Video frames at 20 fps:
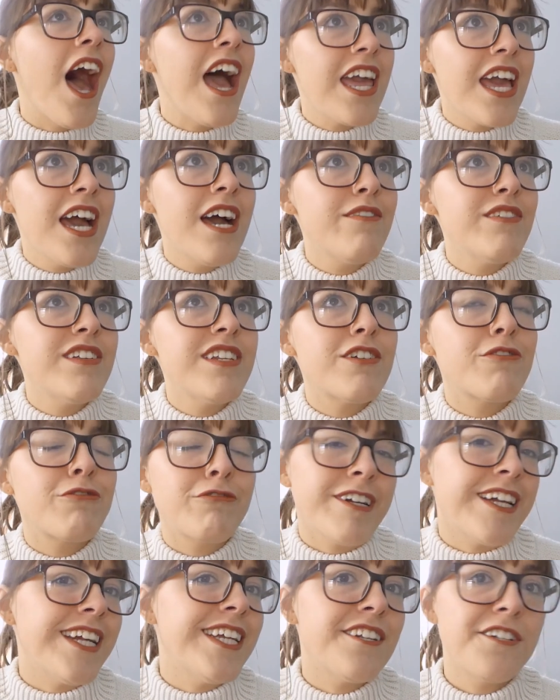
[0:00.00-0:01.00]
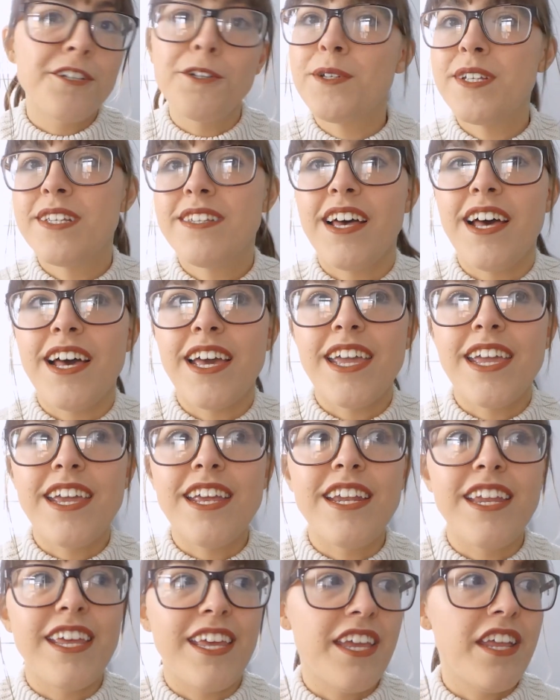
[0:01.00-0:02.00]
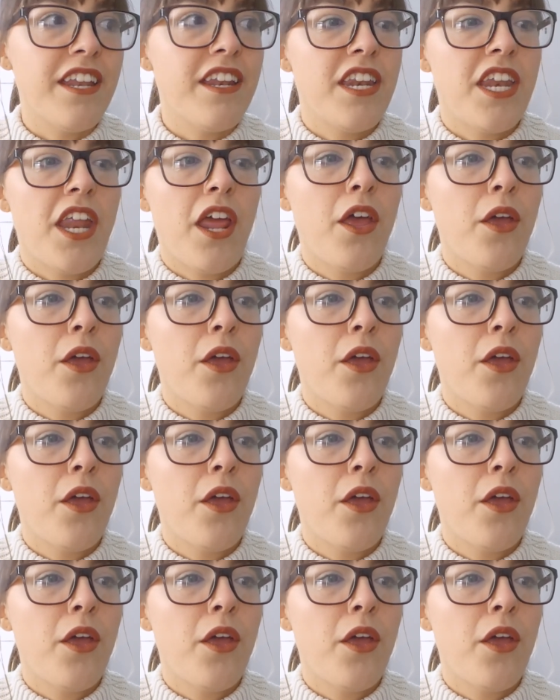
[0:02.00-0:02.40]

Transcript: I haven't created a new design in